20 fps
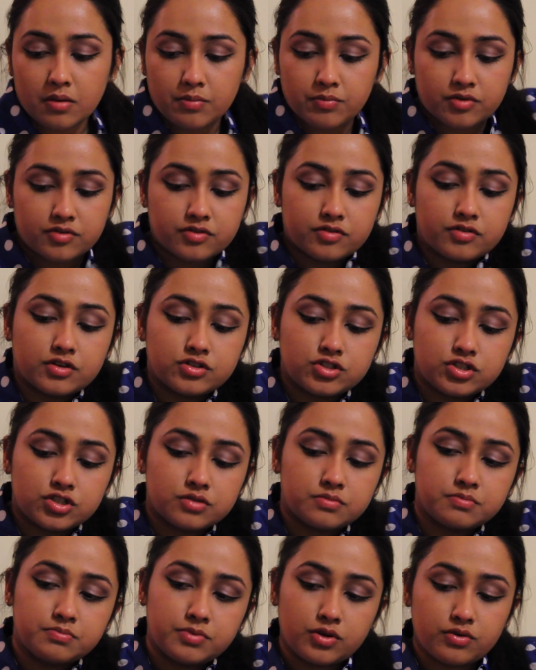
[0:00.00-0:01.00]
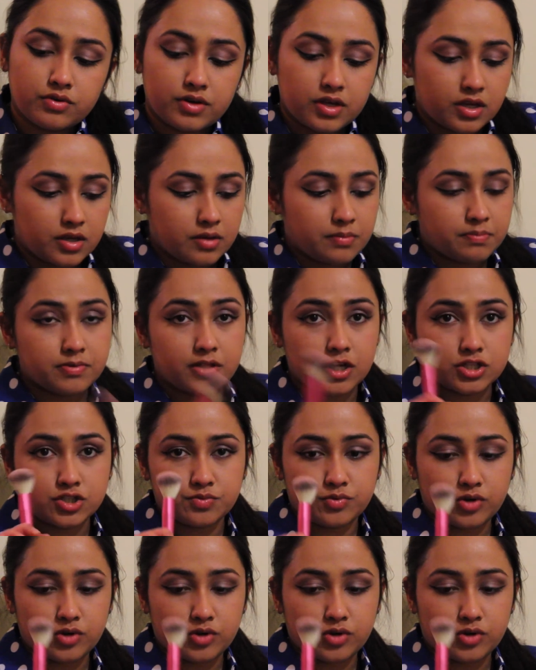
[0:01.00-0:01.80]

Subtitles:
Precision Beauty blush